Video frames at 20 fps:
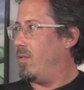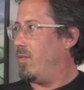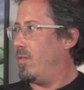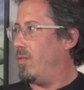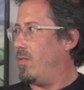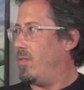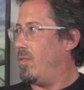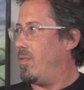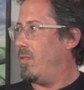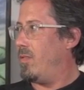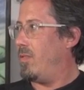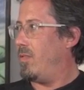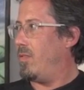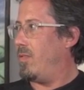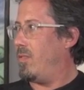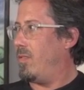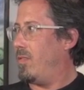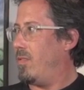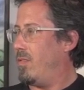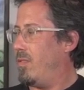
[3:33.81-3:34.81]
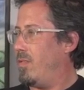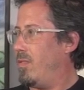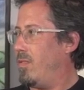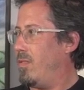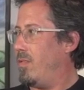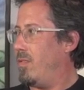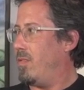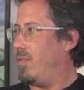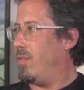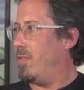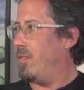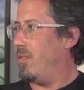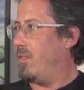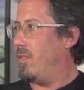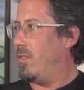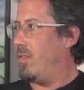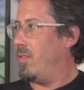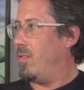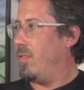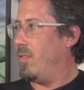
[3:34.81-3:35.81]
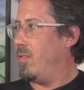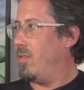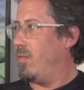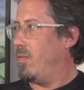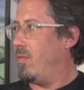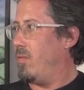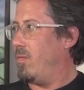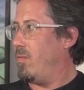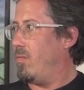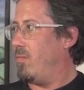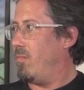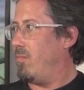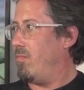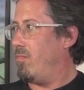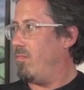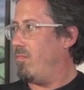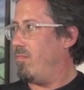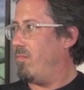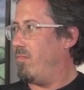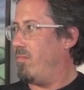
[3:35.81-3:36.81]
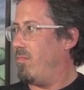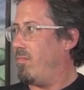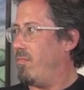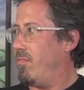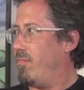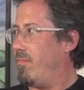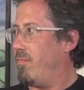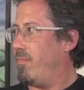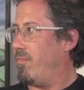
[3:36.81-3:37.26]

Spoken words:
This person isn't speaking.